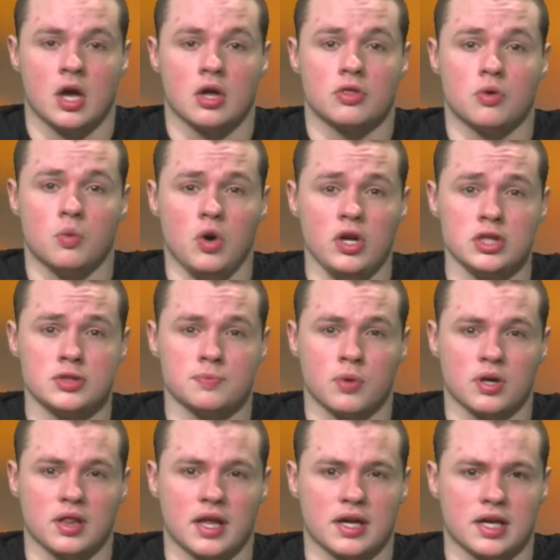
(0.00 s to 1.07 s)
The
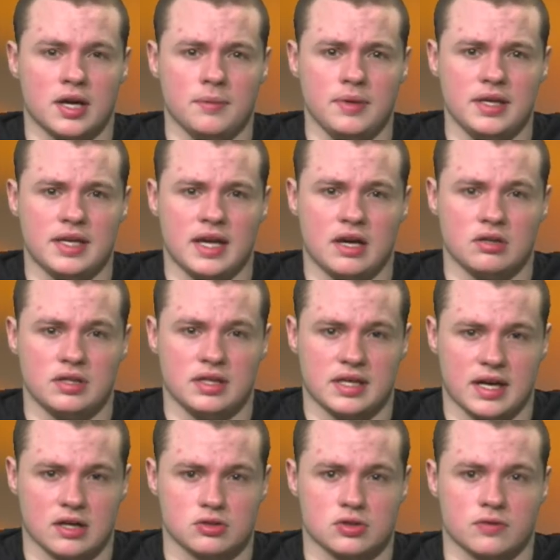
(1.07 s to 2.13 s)
Williamsport Lycoming County
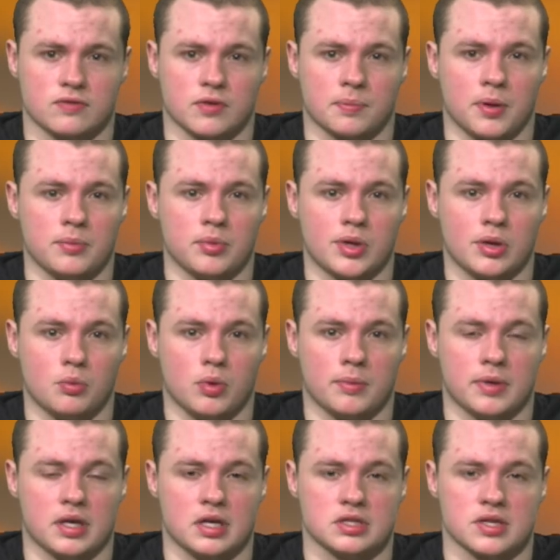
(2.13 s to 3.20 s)
Council of Republican
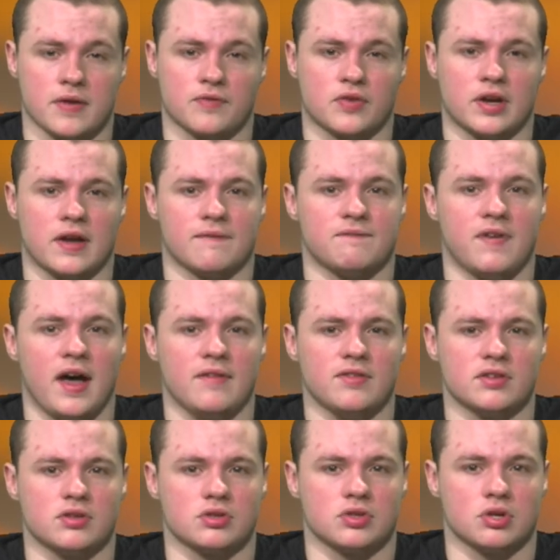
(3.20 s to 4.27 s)
Women is offering a
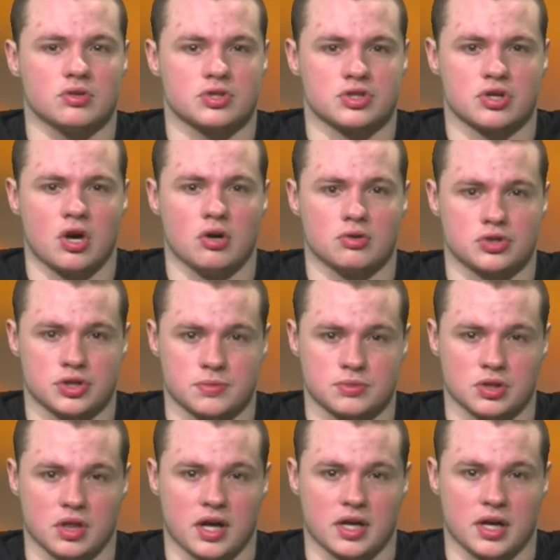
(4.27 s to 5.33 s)
$500 scholarship
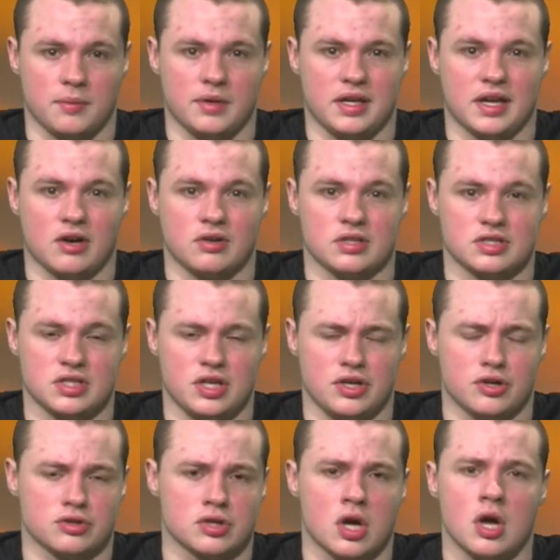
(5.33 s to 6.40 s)
to Lycoming County
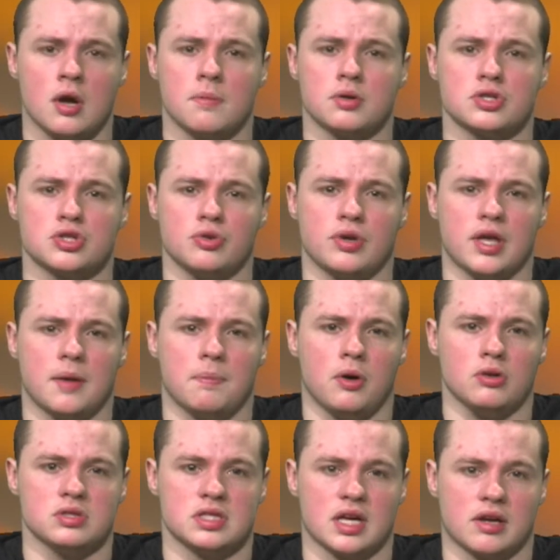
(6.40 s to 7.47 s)
seniors pursuing a
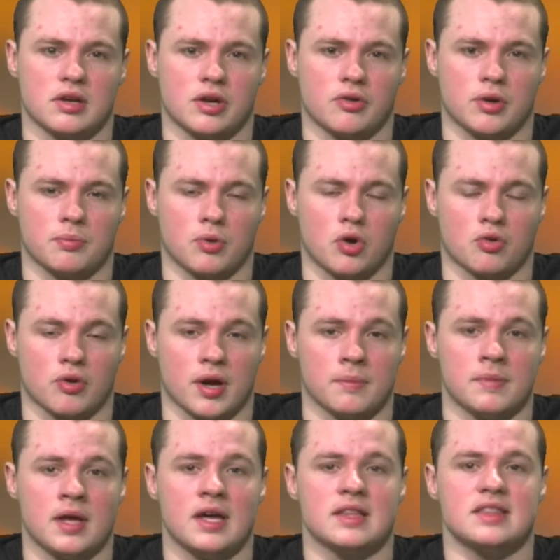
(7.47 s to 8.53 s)
post-secondary program.
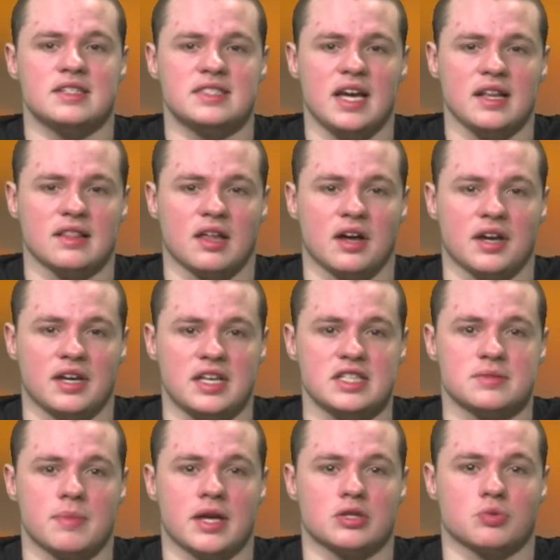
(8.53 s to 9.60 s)
The deadline
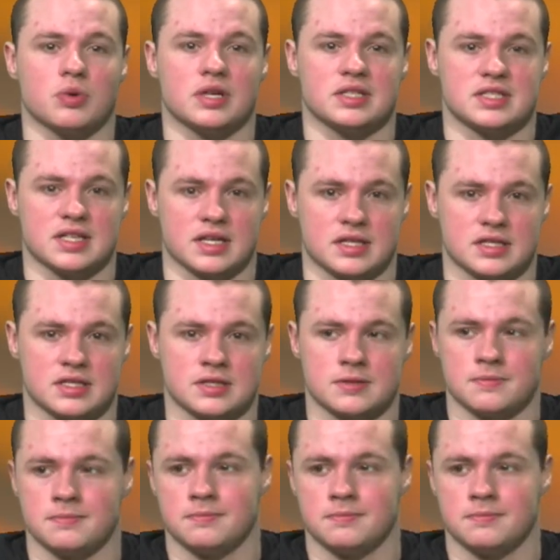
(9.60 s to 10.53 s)
is May 26.